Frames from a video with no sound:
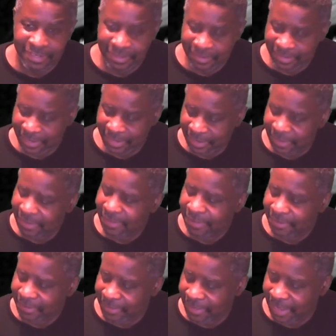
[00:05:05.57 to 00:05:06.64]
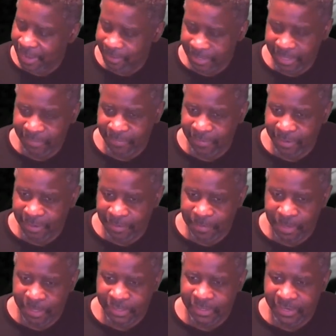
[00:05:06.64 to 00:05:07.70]
Okay? The outtakes were
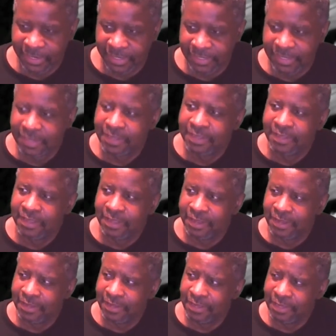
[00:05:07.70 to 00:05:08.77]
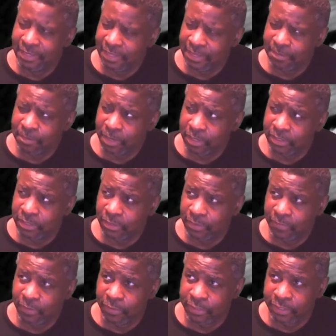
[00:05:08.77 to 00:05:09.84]
Monster Inc. And I think in Monster
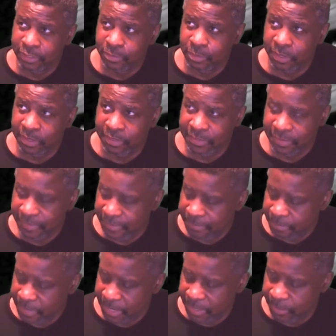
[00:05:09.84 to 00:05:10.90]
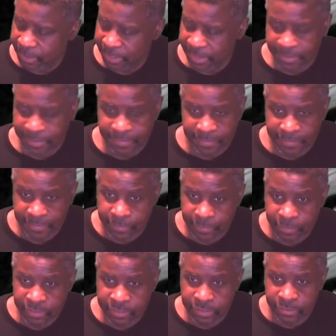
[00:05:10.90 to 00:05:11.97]
University as well. But anyway,
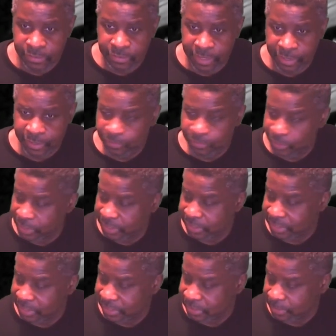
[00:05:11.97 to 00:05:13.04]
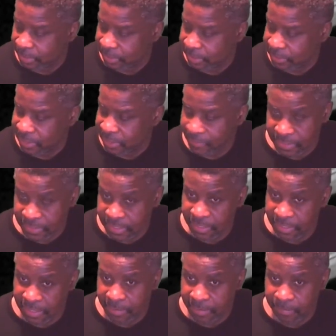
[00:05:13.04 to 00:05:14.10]
Frozen 2, I heard really good things about this. I haven't seen
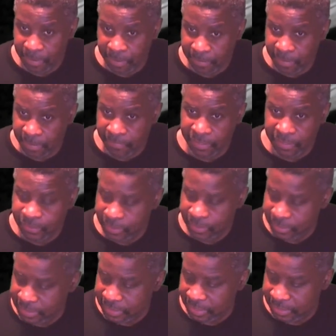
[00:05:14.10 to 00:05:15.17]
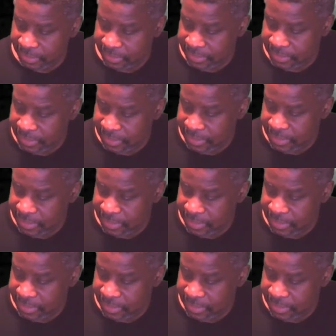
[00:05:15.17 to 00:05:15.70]
it yet, but I'm definitely interested in seeing this.